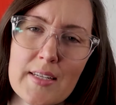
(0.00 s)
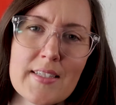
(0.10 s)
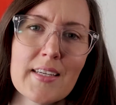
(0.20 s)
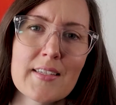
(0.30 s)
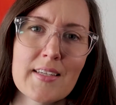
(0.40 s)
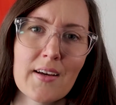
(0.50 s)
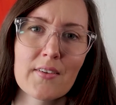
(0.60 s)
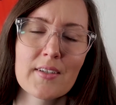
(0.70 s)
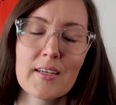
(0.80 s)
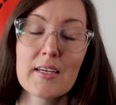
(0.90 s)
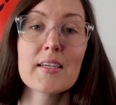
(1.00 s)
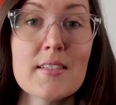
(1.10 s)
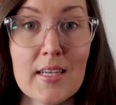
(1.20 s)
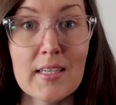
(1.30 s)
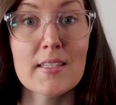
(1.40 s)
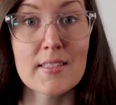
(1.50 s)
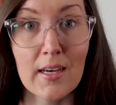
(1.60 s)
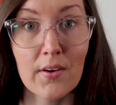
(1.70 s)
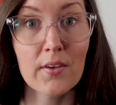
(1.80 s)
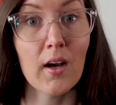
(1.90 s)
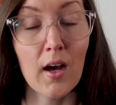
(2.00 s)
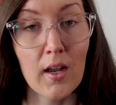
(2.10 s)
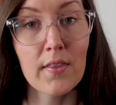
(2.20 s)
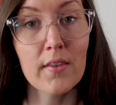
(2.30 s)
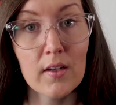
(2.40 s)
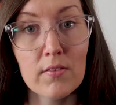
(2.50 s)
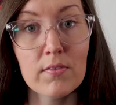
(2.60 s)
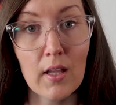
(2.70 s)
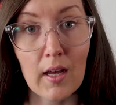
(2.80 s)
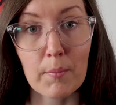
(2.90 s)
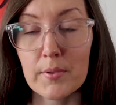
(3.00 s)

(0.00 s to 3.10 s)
to take it down. Take it down on the flop.